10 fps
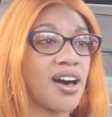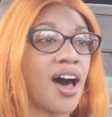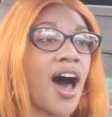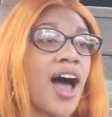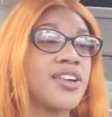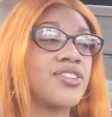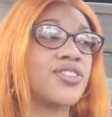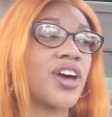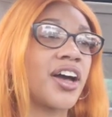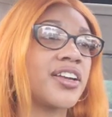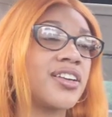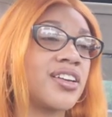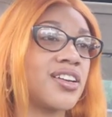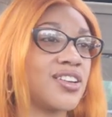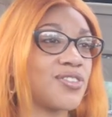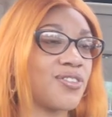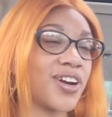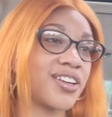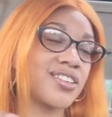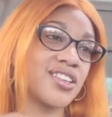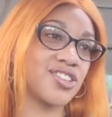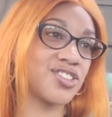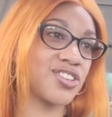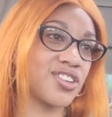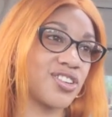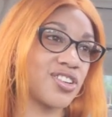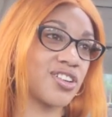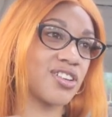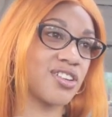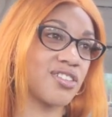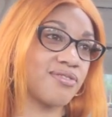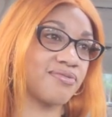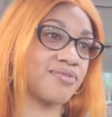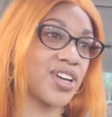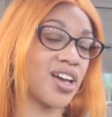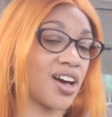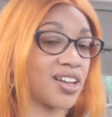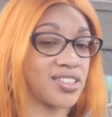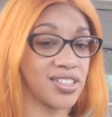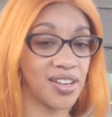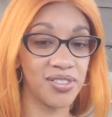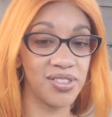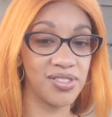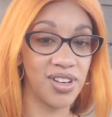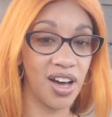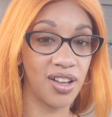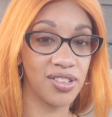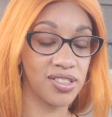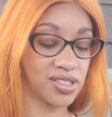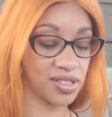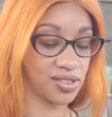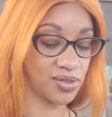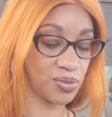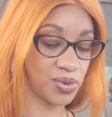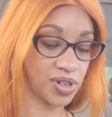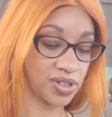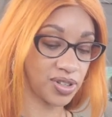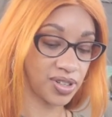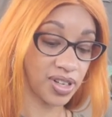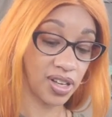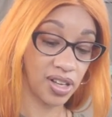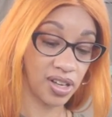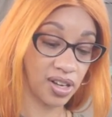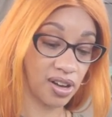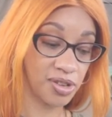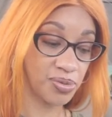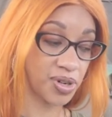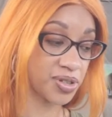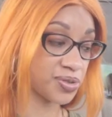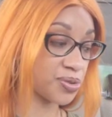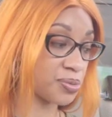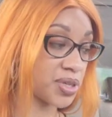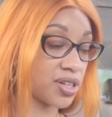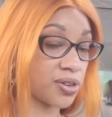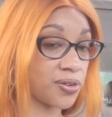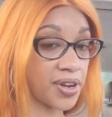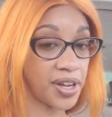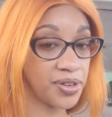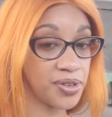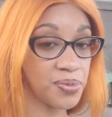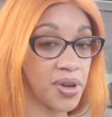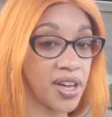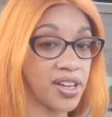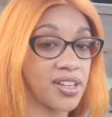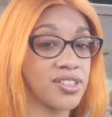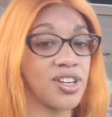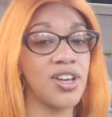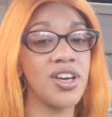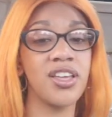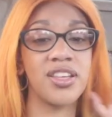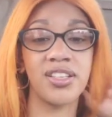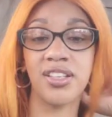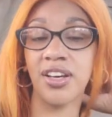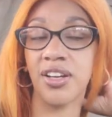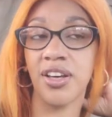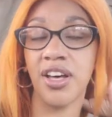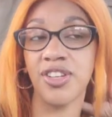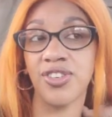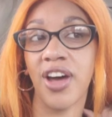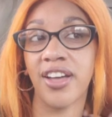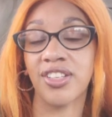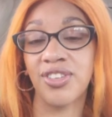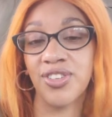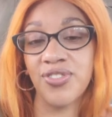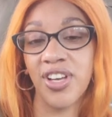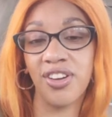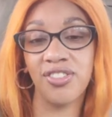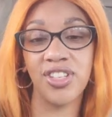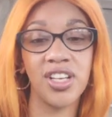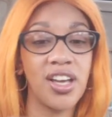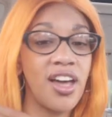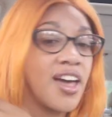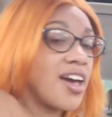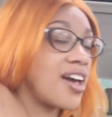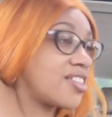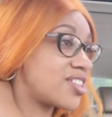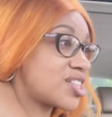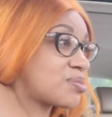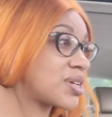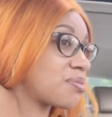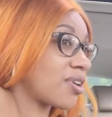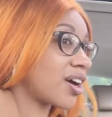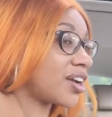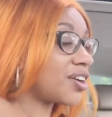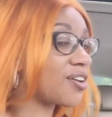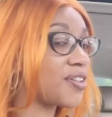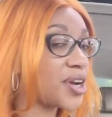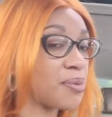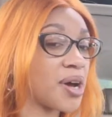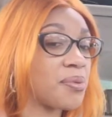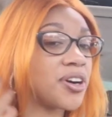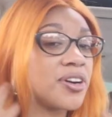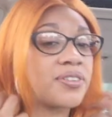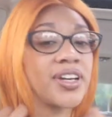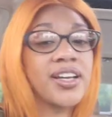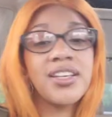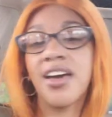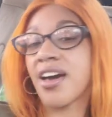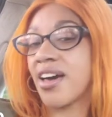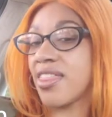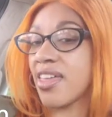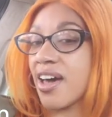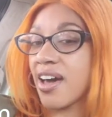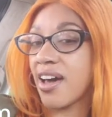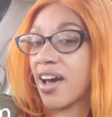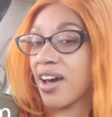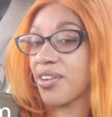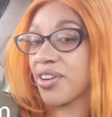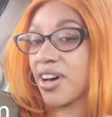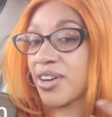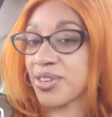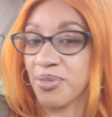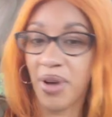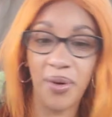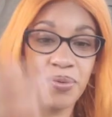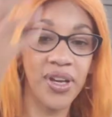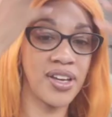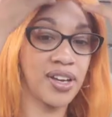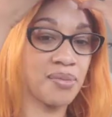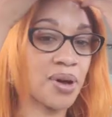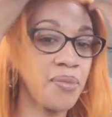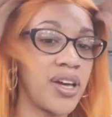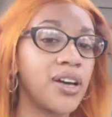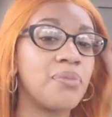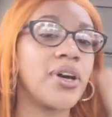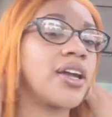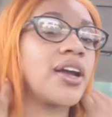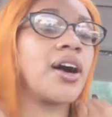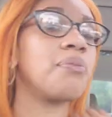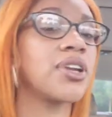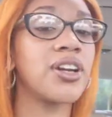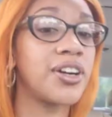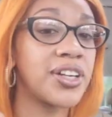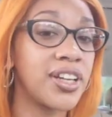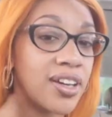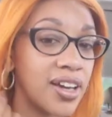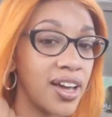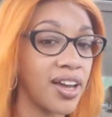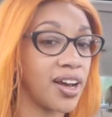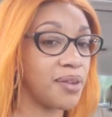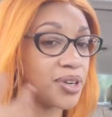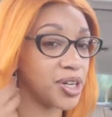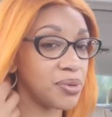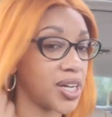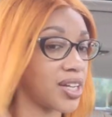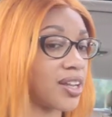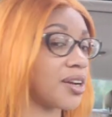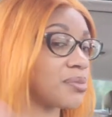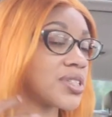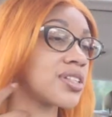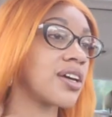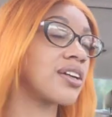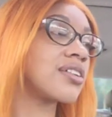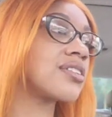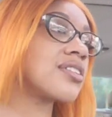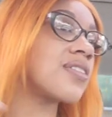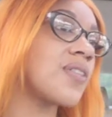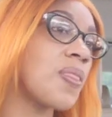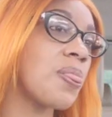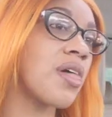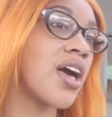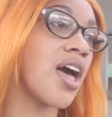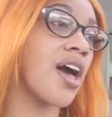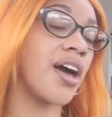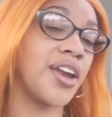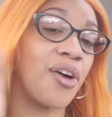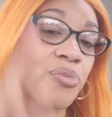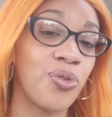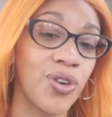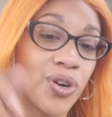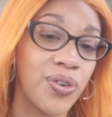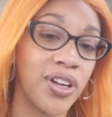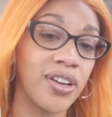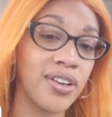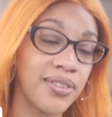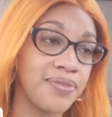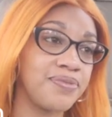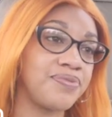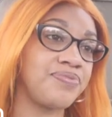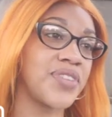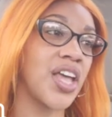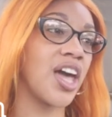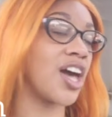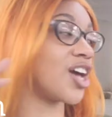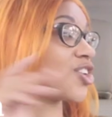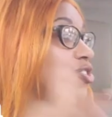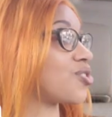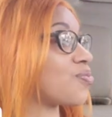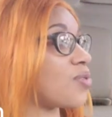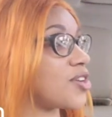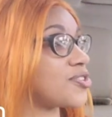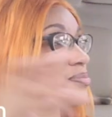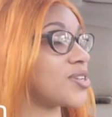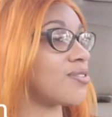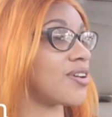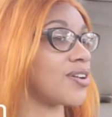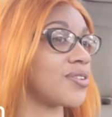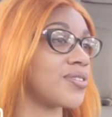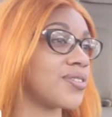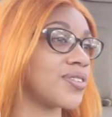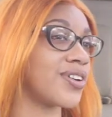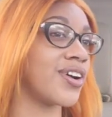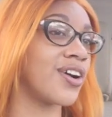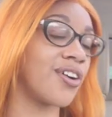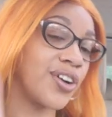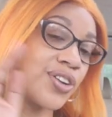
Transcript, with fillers: I do not need recognition. I just have to do God's work and God's work is for me to create a new page that's going to attract new energy. And these people are going to know that I'm not perfect and that I don't know how to do my wig and my makeup, and I'm learning and I'm going to make a lot of mistakes. And I'm growing. And you can watch me grow or